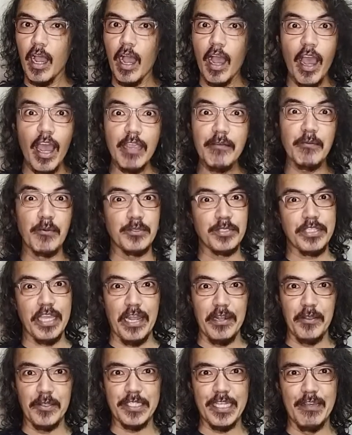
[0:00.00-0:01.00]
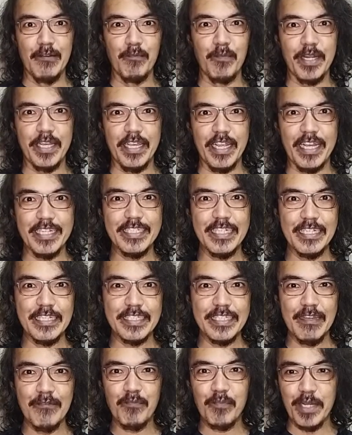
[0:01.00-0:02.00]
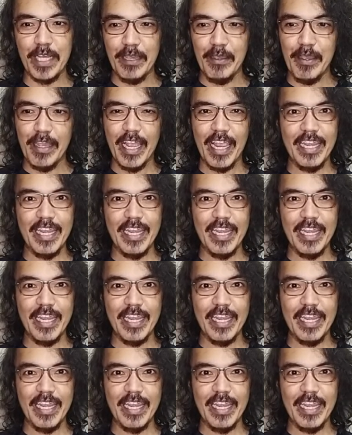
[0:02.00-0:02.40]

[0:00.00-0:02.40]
I won't tell you, siyempre. Kasi siyempre,